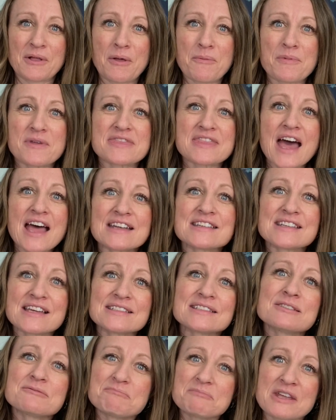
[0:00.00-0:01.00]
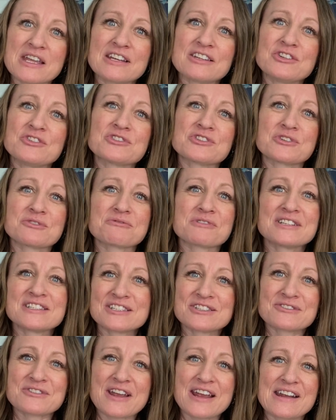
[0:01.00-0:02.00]
But that doesn't mean you should
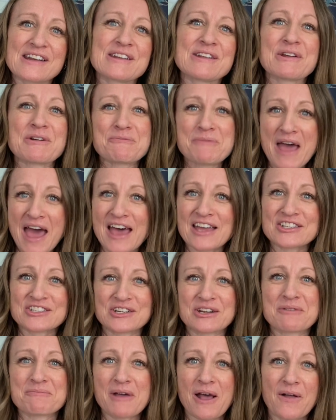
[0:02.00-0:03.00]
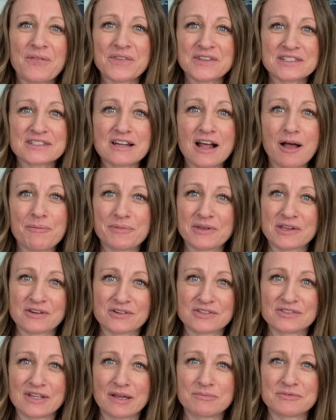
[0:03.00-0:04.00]
restrain your passion about this topic or
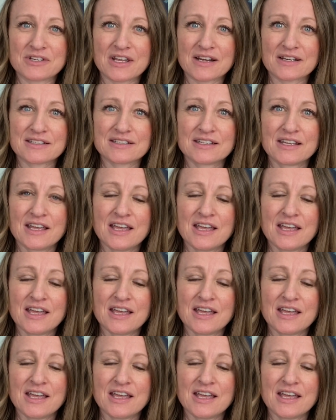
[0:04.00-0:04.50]
subject.